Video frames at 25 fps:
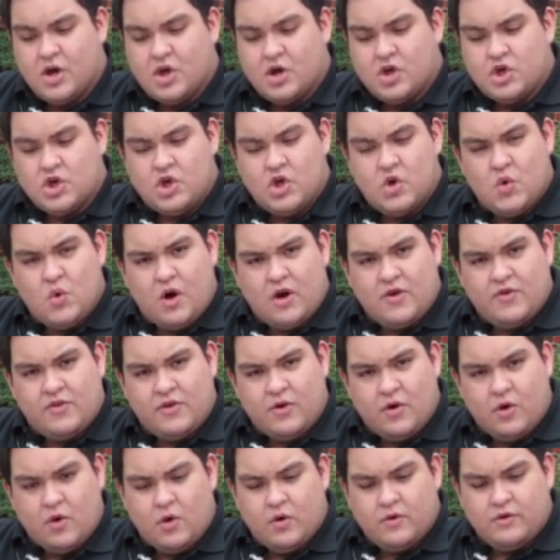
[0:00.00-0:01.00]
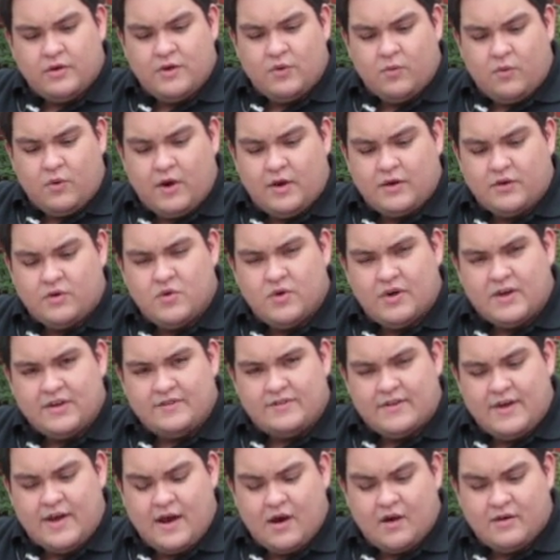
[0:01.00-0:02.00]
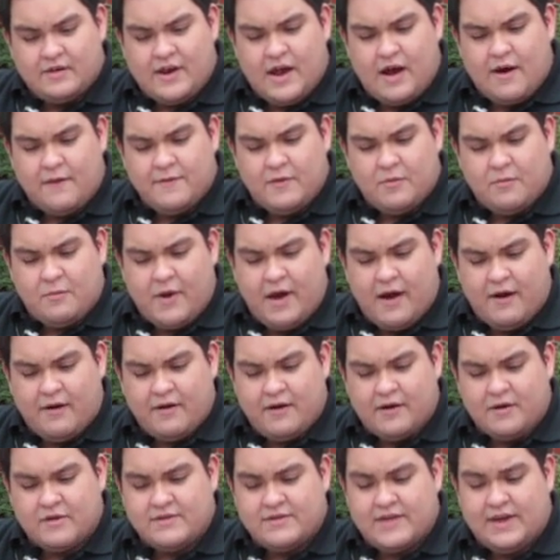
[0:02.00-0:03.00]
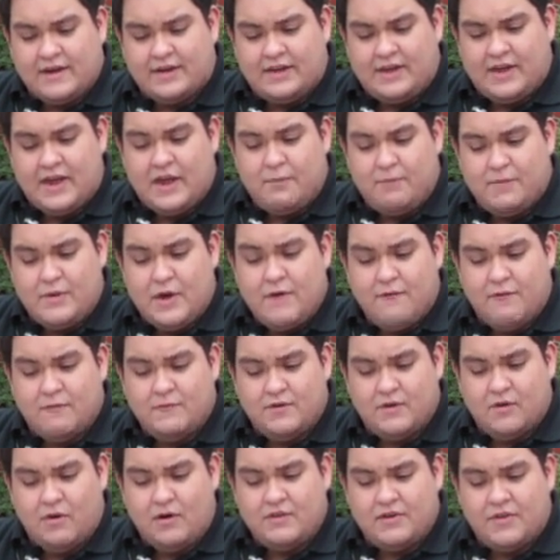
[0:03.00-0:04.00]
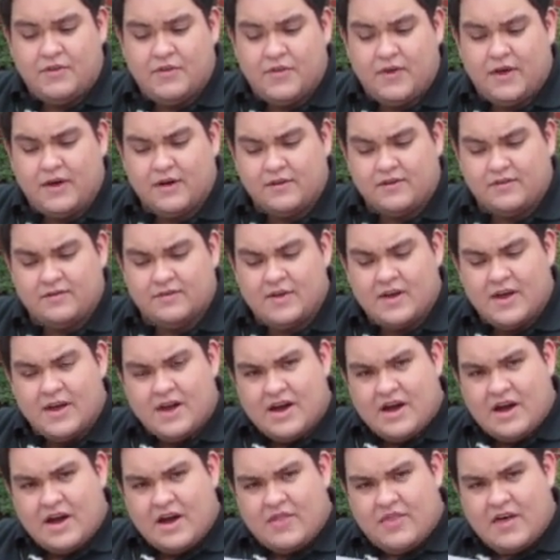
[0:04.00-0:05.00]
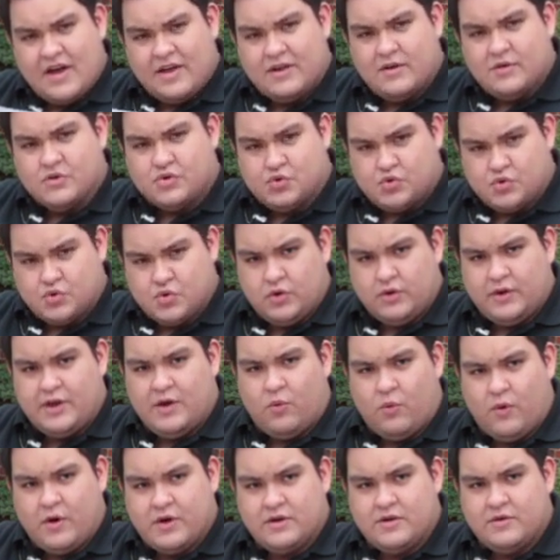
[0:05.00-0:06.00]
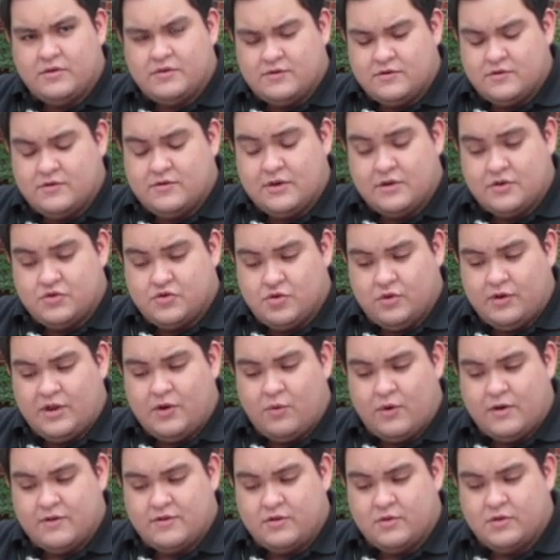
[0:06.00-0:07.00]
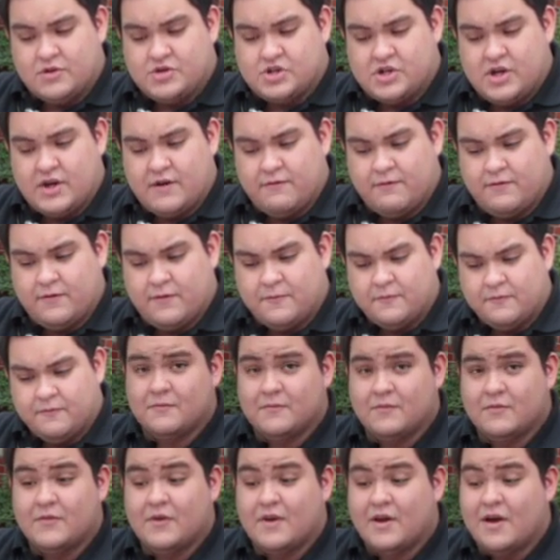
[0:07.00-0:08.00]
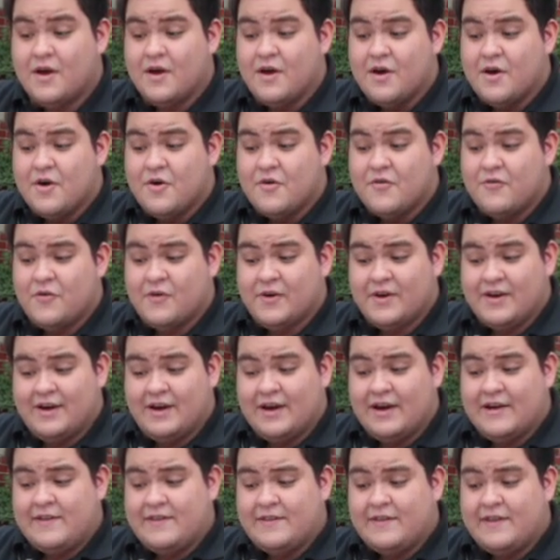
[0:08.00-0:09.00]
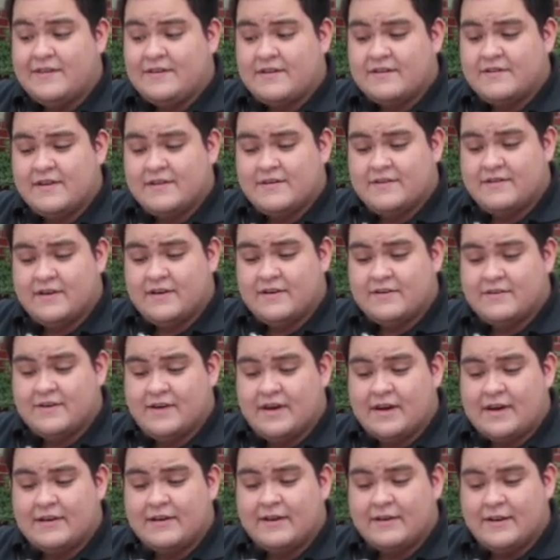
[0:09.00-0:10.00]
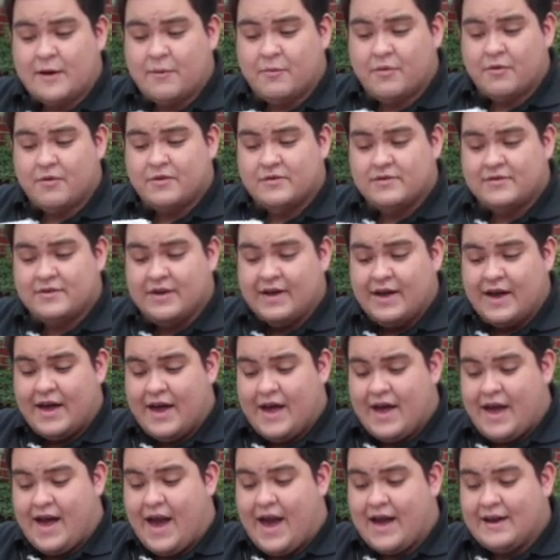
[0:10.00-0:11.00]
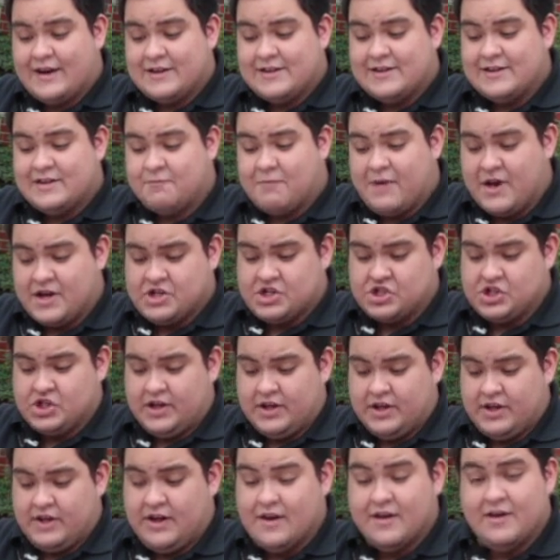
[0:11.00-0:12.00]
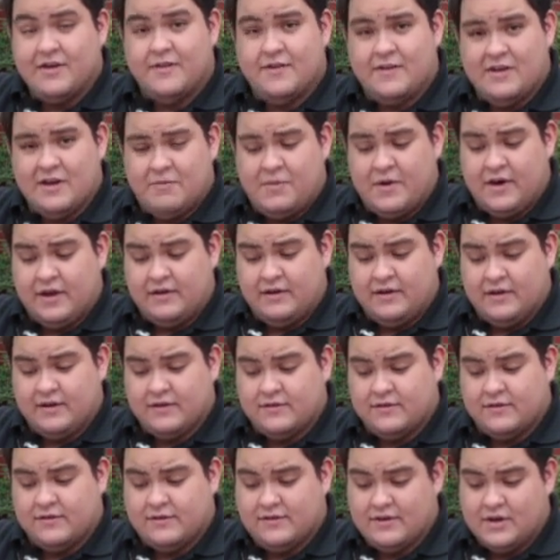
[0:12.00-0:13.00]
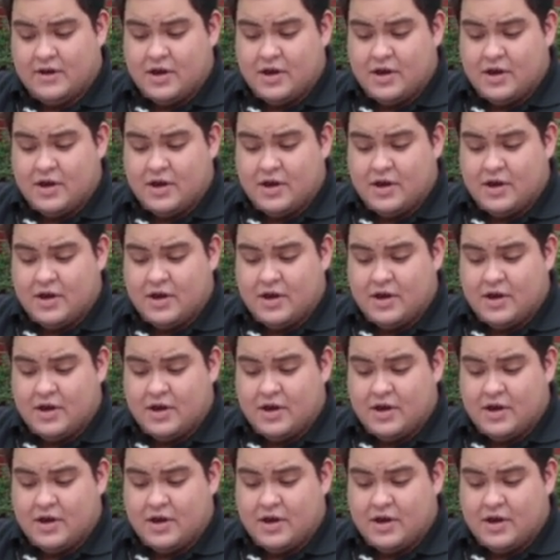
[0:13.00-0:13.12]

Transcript: You are the only one who can tear down the barriers that keep you from doing the things that you truly want to achieve. Forget the statistics and the numbers, and especially the opinions.